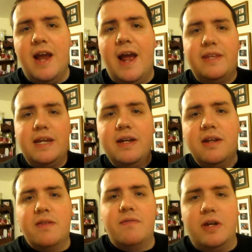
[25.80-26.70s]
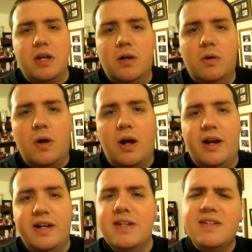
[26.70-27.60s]
At the end of the video,
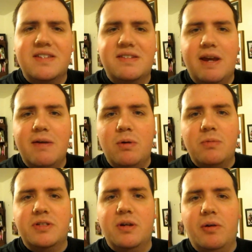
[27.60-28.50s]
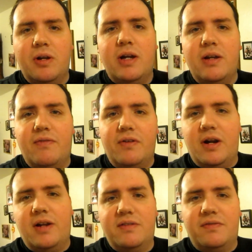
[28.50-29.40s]
I didn't say what was going on. I
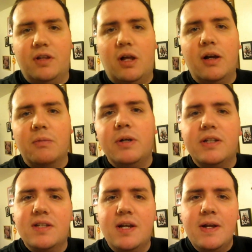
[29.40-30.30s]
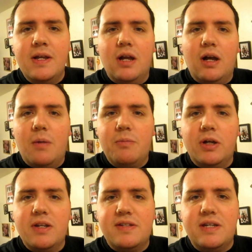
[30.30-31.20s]
forgot to vlog, but um,
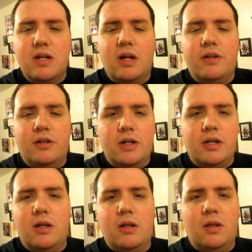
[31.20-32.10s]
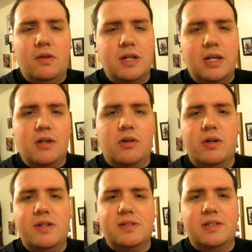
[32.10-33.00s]
you're going to see Don Dawnyelle, Nikki, and
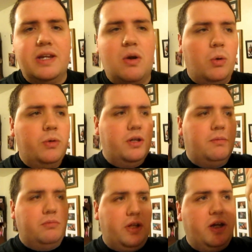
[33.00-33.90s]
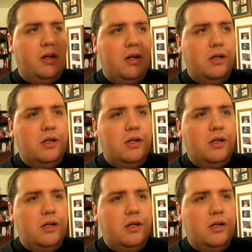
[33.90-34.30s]
Chris like holding up like,